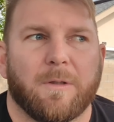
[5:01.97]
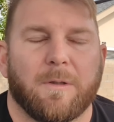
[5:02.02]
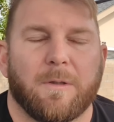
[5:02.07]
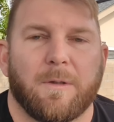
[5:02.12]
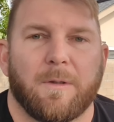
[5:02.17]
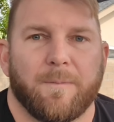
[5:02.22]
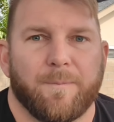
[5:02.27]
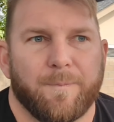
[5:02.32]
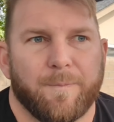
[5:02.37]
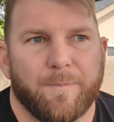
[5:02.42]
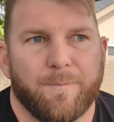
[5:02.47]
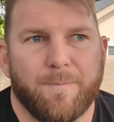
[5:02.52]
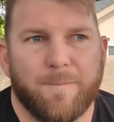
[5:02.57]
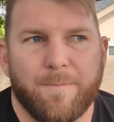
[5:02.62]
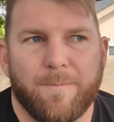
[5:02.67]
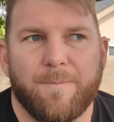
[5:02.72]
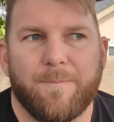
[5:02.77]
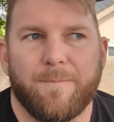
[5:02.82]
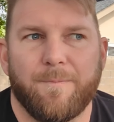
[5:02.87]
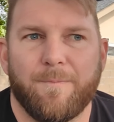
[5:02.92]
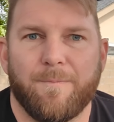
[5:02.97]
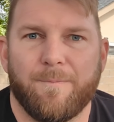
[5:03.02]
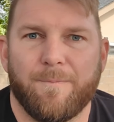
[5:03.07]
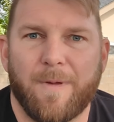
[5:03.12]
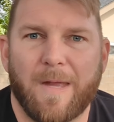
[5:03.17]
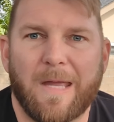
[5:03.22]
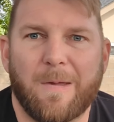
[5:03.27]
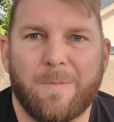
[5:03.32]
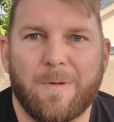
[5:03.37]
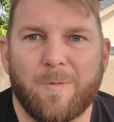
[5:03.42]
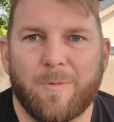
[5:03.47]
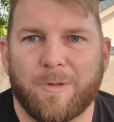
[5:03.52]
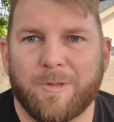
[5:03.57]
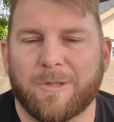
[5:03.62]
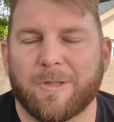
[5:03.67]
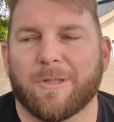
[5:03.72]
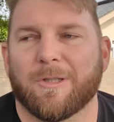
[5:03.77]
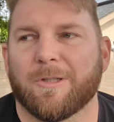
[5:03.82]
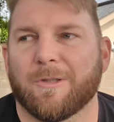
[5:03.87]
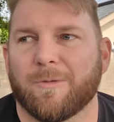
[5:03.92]
maybe when
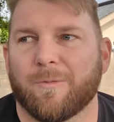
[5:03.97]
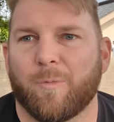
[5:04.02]
you're